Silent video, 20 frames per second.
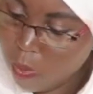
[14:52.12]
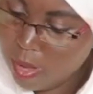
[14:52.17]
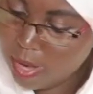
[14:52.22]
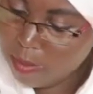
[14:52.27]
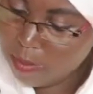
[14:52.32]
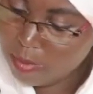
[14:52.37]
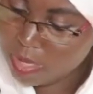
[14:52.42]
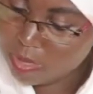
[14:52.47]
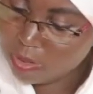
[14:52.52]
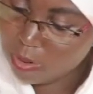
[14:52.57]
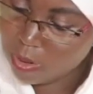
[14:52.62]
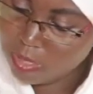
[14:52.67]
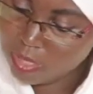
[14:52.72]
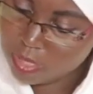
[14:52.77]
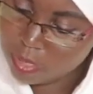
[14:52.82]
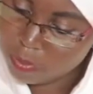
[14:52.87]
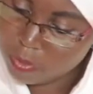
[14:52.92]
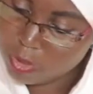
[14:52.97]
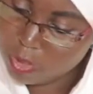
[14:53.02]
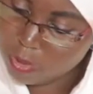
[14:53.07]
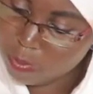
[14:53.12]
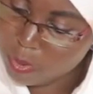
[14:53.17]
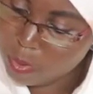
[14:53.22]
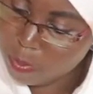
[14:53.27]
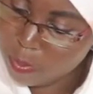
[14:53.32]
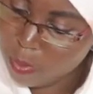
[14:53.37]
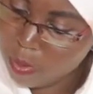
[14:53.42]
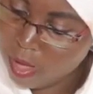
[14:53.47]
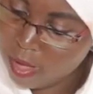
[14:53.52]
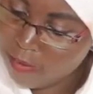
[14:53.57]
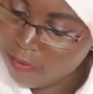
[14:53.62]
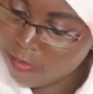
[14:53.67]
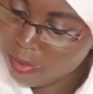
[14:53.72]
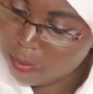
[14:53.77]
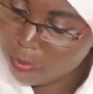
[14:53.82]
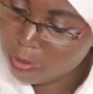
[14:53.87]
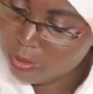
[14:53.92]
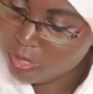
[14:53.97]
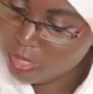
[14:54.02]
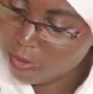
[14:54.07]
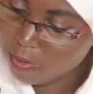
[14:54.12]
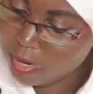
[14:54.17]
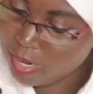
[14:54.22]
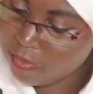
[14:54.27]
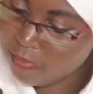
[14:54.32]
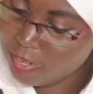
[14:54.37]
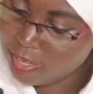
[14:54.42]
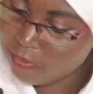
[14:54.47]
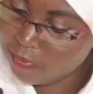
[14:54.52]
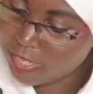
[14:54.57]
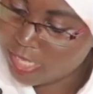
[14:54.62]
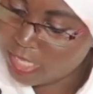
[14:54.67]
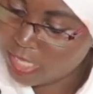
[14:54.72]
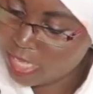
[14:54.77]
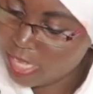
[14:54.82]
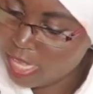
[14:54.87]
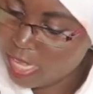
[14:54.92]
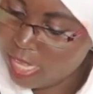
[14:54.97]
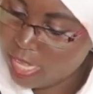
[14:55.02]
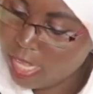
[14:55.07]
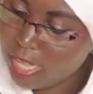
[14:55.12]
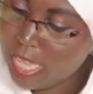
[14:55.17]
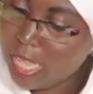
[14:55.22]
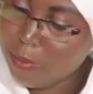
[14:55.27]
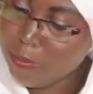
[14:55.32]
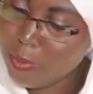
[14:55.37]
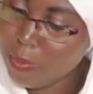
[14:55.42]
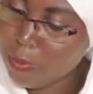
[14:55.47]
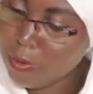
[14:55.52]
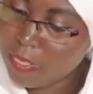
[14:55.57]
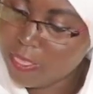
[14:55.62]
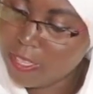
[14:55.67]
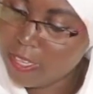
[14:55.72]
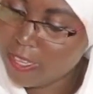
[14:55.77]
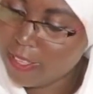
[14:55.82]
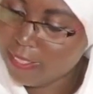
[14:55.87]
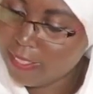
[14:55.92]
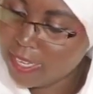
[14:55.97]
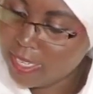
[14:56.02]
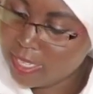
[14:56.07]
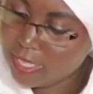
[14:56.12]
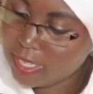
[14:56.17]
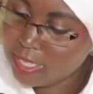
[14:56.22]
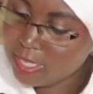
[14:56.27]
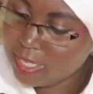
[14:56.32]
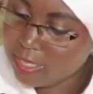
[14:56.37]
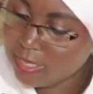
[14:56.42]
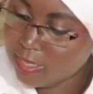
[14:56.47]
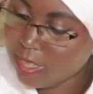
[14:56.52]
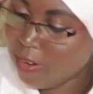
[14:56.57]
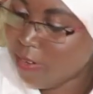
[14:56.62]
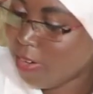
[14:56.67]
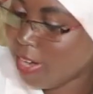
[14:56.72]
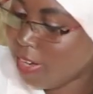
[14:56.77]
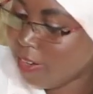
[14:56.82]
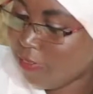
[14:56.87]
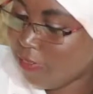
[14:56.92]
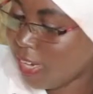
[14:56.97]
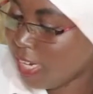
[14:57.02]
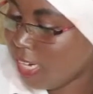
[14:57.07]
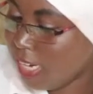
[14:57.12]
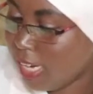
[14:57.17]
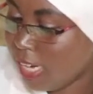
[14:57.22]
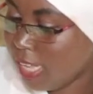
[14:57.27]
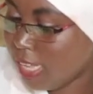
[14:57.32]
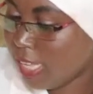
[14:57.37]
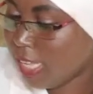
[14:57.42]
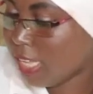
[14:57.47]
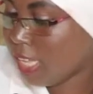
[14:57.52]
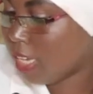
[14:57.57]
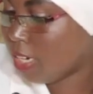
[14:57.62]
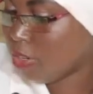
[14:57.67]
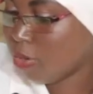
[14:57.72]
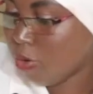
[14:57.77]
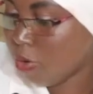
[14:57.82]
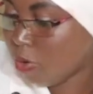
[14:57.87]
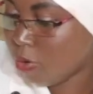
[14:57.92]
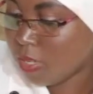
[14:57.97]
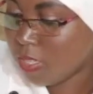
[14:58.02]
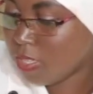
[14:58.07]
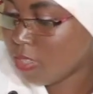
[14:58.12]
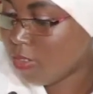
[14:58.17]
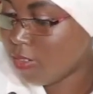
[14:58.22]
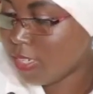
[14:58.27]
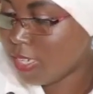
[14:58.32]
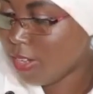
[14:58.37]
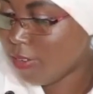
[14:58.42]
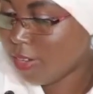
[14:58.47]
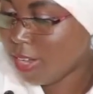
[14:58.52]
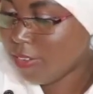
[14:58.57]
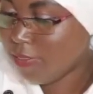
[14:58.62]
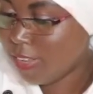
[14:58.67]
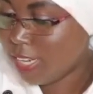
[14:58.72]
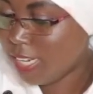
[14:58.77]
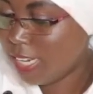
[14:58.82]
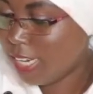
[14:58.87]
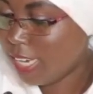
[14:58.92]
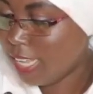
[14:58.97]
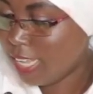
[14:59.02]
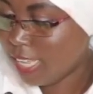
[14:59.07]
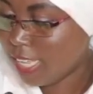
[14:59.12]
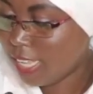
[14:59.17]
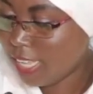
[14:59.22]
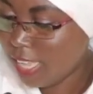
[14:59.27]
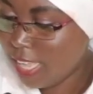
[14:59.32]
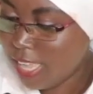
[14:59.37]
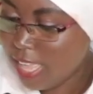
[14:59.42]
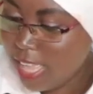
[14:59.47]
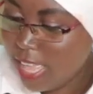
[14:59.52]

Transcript: one misconception people have about a red velvet cake, people think that it is a red vanilla cake. No, it's not a red vanilla cake.